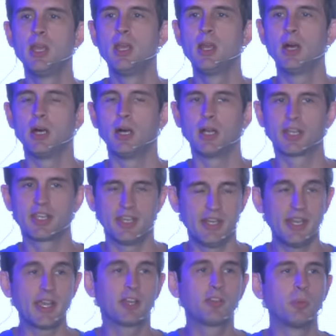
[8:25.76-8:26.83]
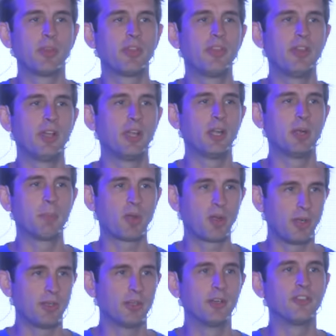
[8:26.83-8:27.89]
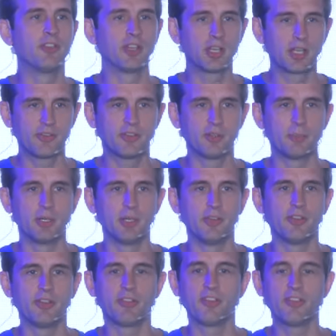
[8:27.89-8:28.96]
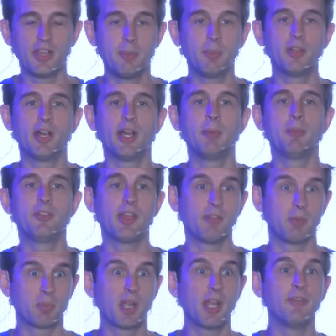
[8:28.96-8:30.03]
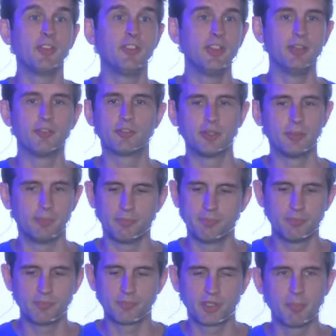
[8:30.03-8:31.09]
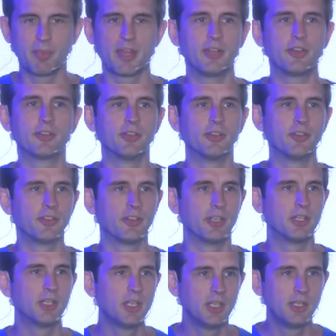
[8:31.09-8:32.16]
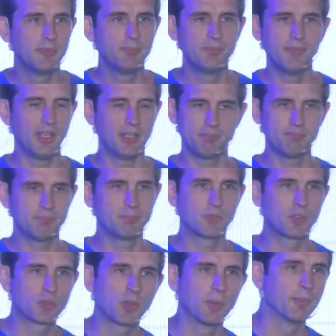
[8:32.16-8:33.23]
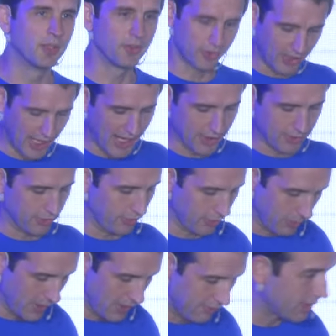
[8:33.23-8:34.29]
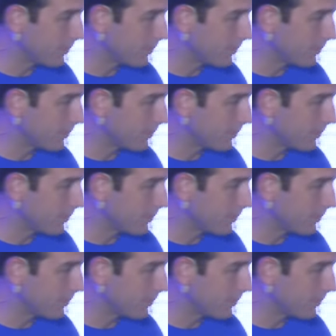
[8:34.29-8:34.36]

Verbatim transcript: uh, connect with their partners and customers at the same time as having privacy from competitors or eh, criminals or hackers or whatever.